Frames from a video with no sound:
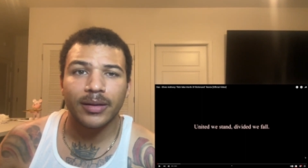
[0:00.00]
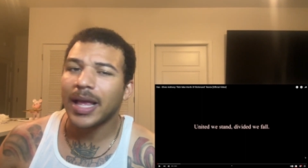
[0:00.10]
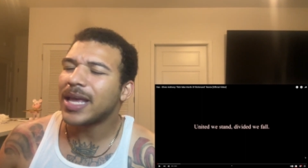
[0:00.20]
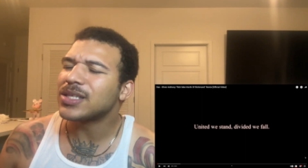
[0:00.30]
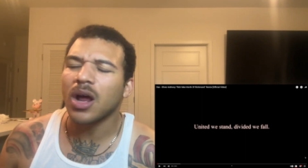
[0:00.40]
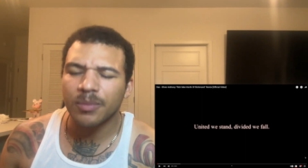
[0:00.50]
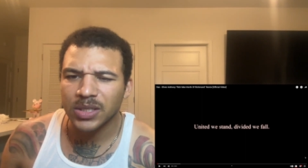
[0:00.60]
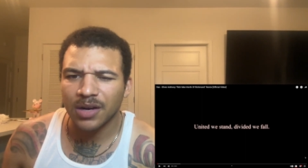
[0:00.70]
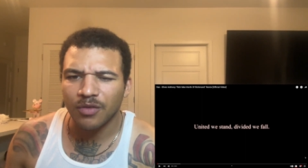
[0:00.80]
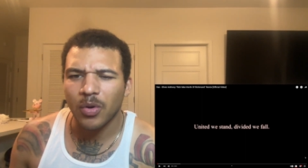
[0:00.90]
He's
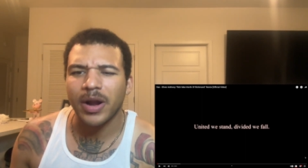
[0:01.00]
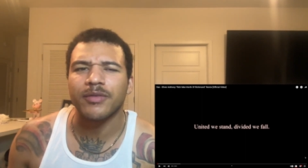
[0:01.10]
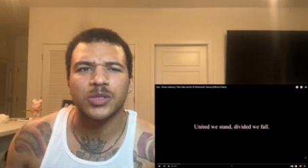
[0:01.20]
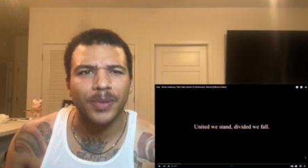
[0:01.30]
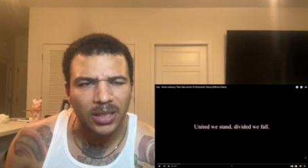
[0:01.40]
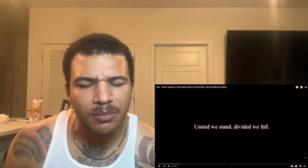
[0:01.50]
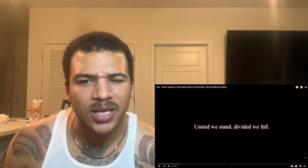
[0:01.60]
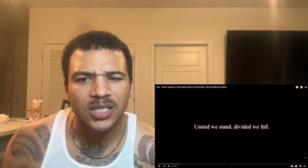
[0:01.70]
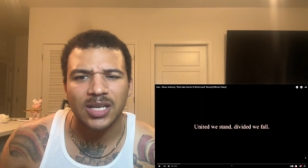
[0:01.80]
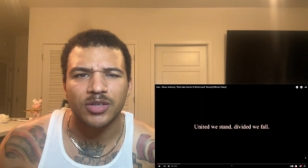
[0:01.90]
100% of a point. I respect the
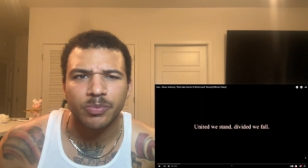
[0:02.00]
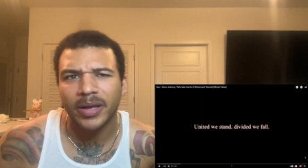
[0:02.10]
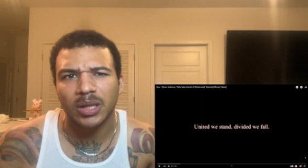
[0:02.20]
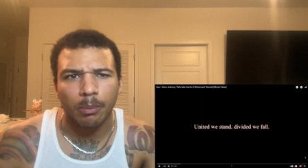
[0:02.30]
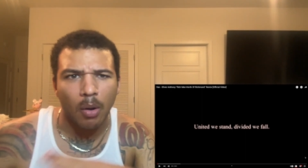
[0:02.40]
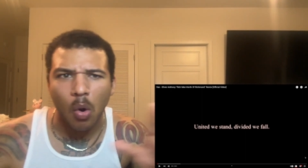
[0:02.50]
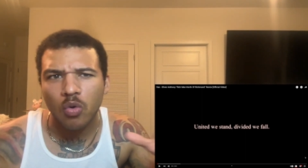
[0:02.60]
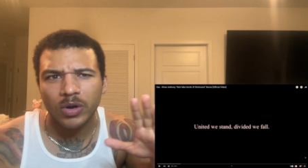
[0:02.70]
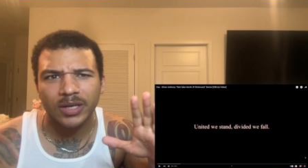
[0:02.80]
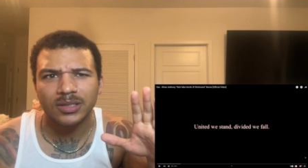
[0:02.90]
message. I respect the
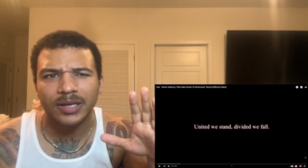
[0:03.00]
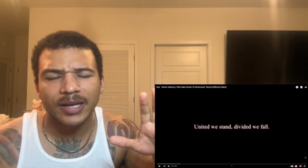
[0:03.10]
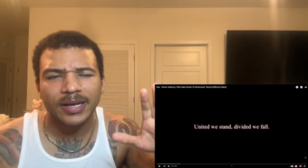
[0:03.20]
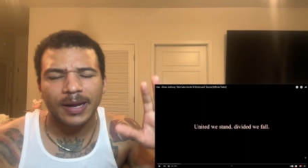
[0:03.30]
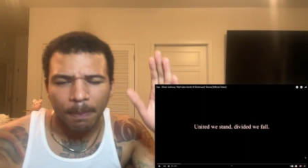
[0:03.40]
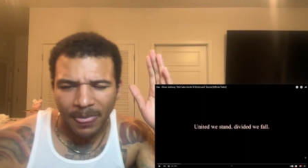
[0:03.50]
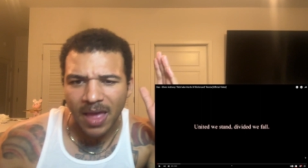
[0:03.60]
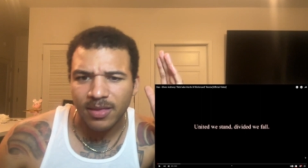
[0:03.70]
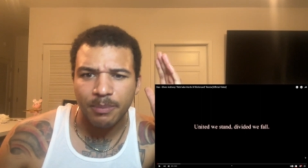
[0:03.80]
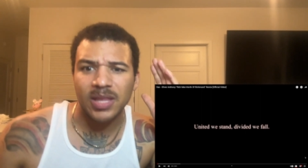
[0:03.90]
boldness
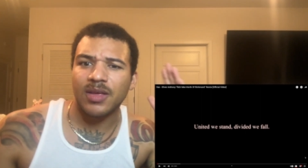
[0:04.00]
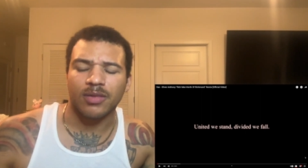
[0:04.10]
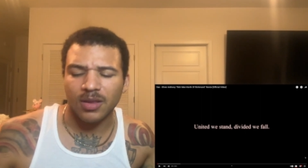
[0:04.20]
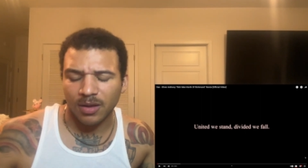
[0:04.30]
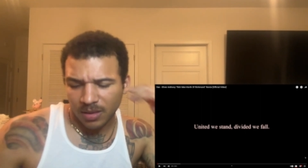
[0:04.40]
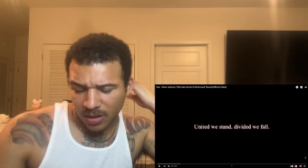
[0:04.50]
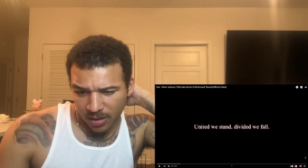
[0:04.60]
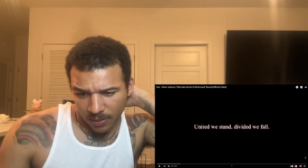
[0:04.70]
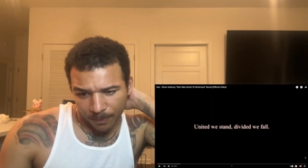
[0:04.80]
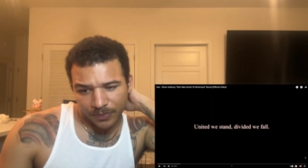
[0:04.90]
and to be
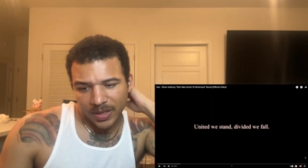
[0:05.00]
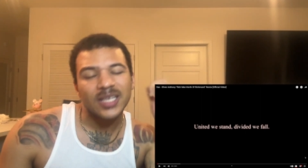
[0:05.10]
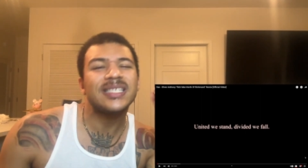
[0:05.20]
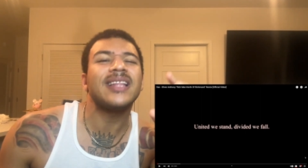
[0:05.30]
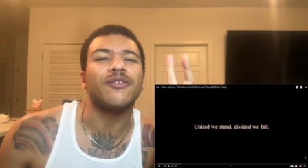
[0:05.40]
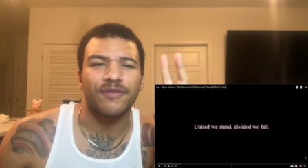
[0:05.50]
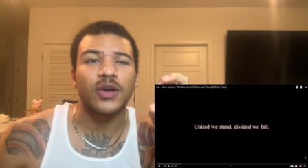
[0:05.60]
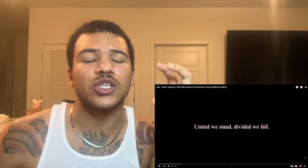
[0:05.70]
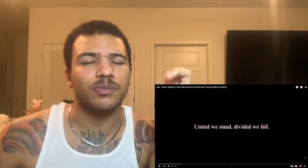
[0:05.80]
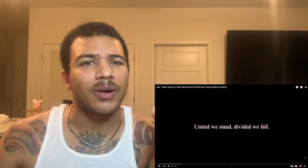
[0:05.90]
the he's not the
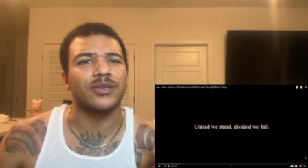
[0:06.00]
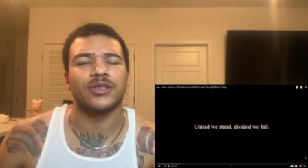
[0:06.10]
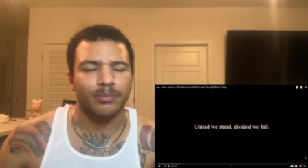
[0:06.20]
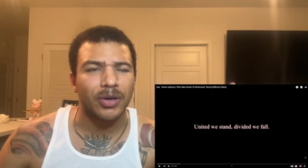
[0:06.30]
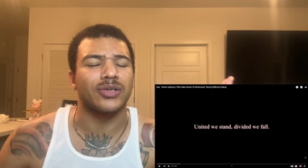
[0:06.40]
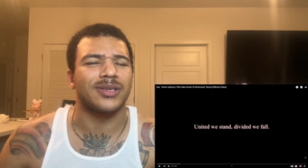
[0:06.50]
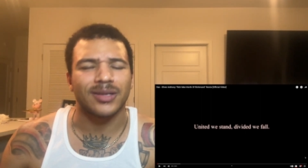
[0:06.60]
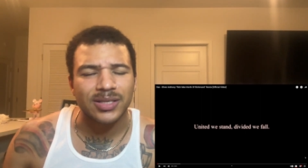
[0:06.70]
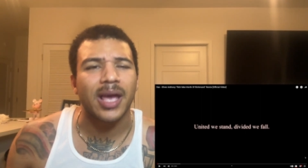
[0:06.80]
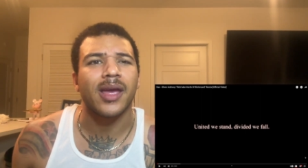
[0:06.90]
first person to
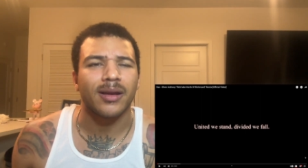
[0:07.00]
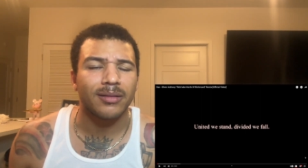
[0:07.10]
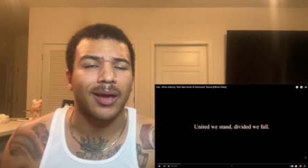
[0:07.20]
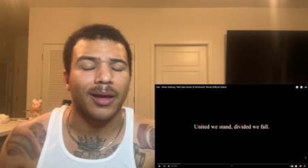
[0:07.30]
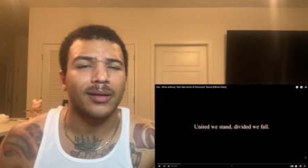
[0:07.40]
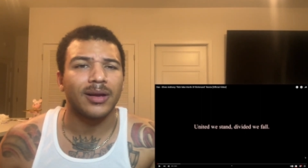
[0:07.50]
say it, okay?